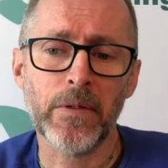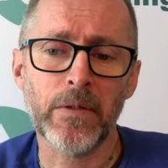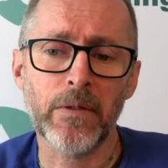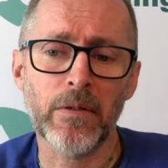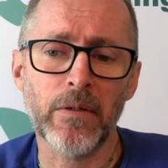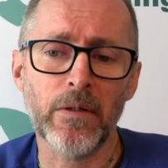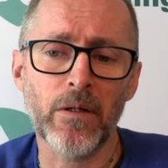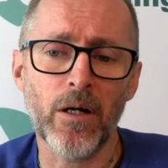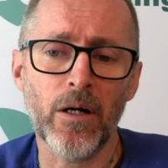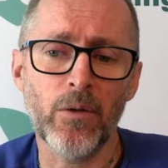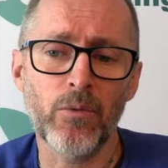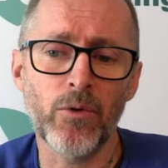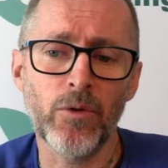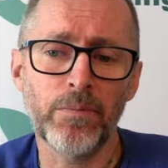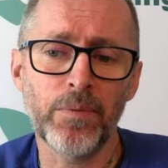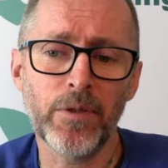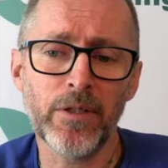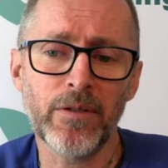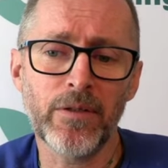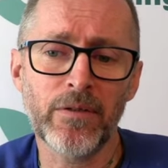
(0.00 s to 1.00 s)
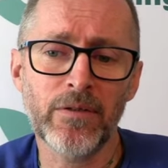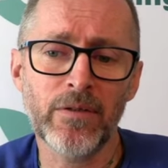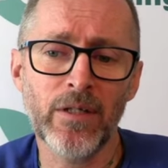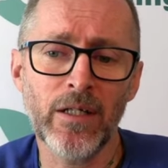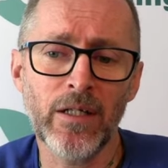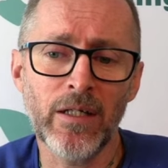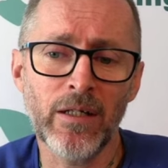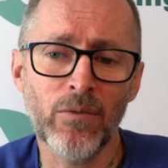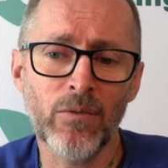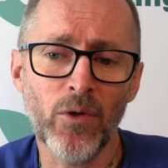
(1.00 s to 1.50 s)
would be
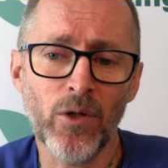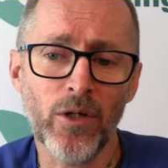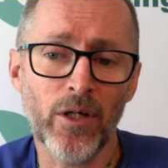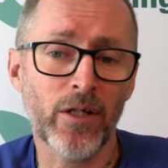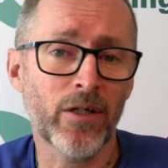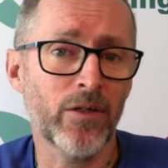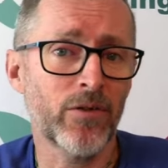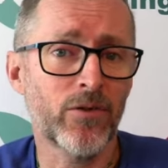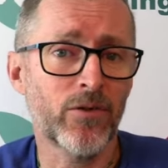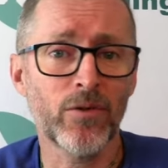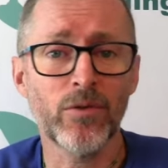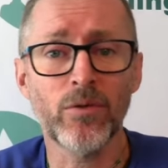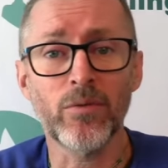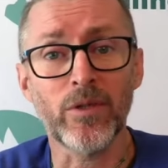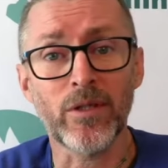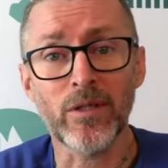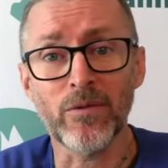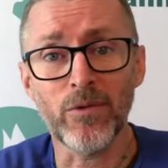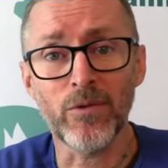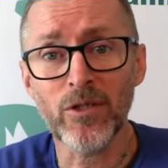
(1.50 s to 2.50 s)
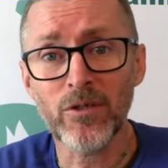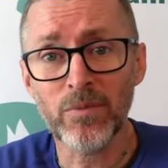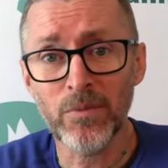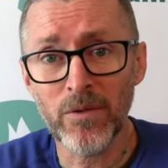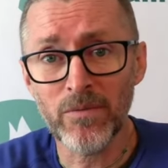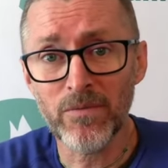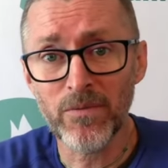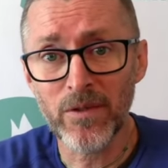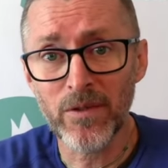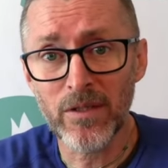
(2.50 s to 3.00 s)
seeing what I could do with enrichment
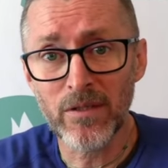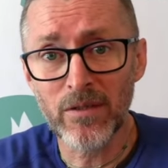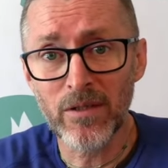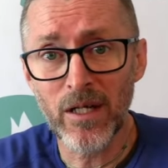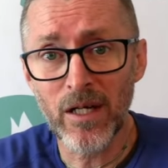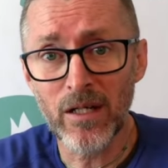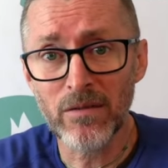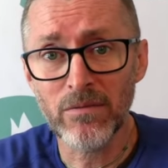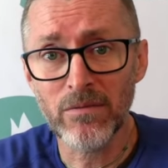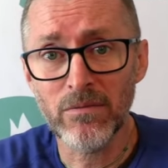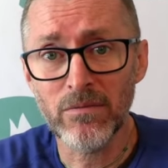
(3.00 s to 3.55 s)
for this cat,